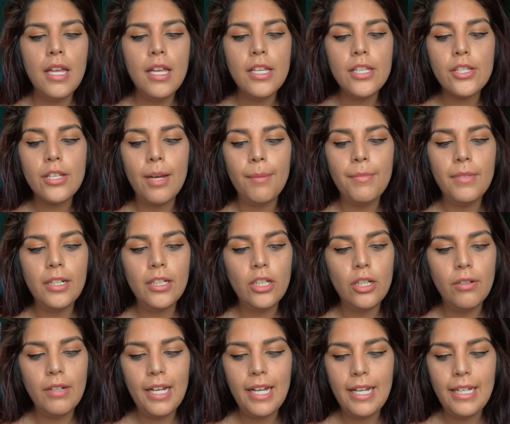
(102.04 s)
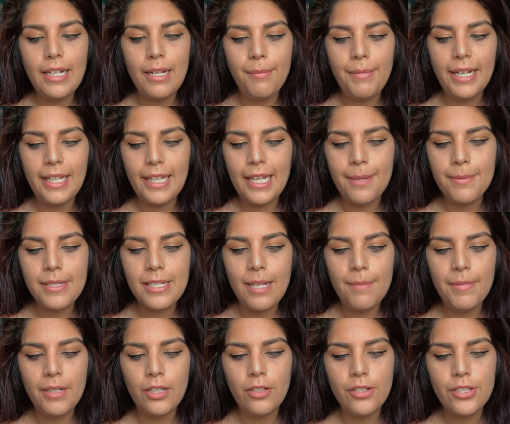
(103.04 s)
So I'm going to go ahead on my
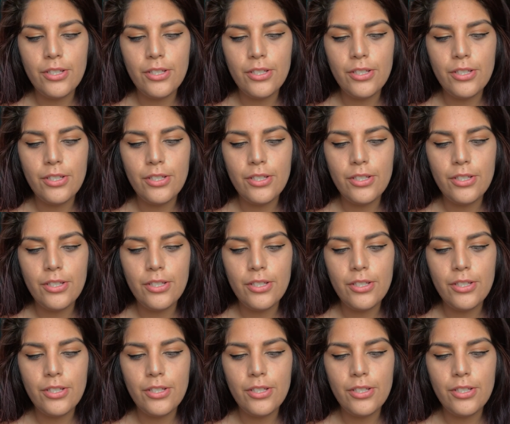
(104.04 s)
laptop and go